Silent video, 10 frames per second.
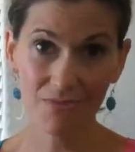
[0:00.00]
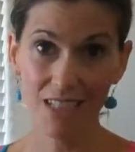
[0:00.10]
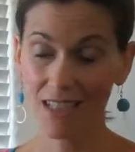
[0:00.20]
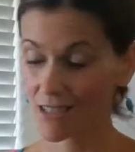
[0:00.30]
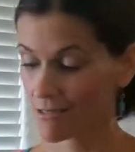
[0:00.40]

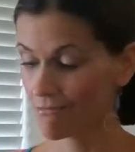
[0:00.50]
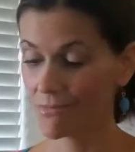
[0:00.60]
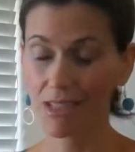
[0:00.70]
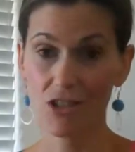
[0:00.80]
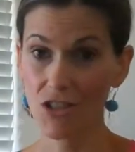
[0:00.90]

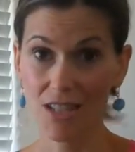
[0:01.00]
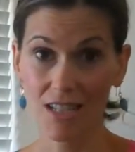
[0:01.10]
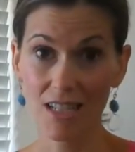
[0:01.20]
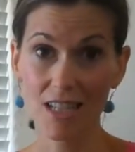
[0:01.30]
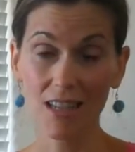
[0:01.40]
it's just
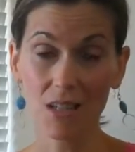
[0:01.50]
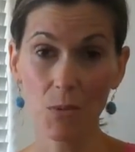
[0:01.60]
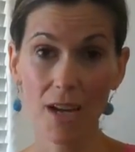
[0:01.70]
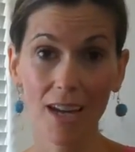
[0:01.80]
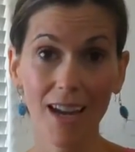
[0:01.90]
as easy this
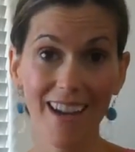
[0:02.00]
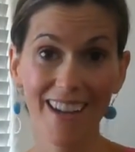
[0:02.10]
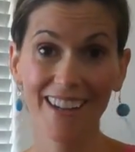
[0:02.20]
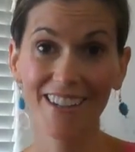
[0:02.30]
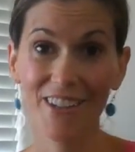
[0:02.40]
way
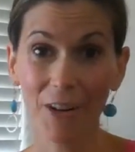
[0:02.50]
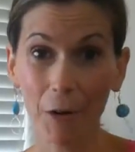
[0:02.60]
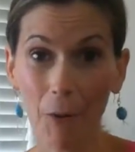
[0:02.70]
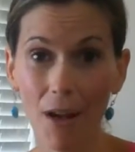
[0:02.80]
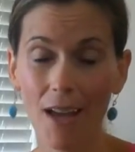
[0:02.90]
and
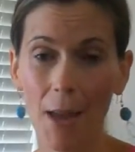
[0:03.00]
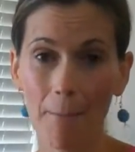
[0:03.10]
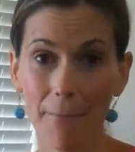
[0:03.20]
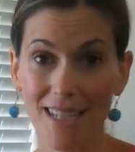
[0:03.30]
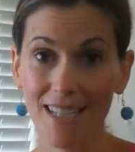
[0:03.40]
no
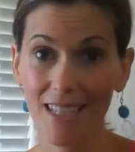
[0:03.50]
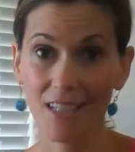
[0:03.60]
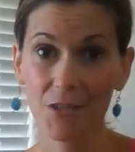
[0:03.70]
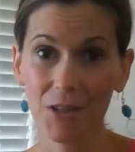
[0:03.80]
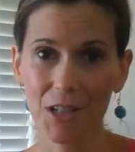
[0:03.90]
messy,
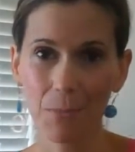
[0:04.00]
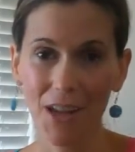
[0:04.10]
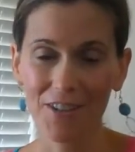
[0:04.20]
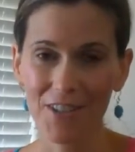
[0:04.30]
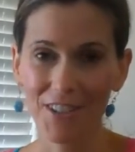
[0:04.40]
dirty
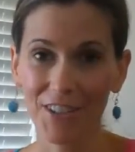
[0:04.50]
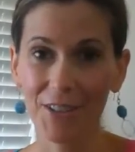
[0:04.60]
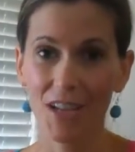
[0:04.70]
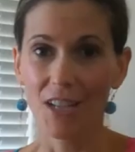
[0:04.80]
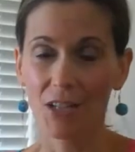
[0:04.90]
splatters on you.
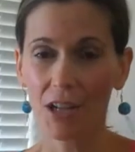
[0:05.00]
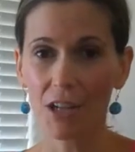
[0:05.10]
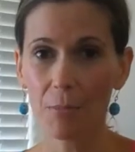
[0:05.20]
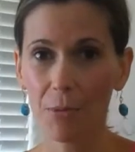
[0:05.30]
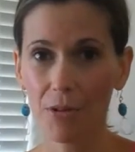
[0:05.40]
So I'm
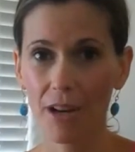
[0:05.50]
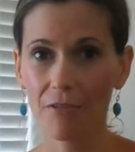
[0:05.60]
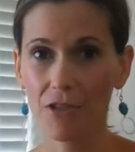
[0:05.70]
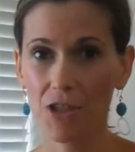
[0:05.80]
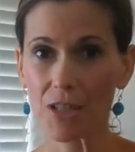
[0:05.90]
going to puree
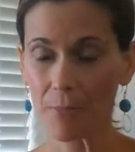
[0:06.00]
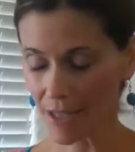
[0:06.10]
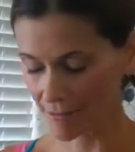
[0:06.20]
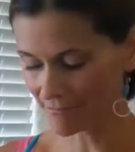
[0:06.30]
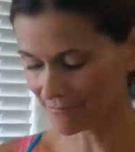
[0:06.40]
it for just a minute.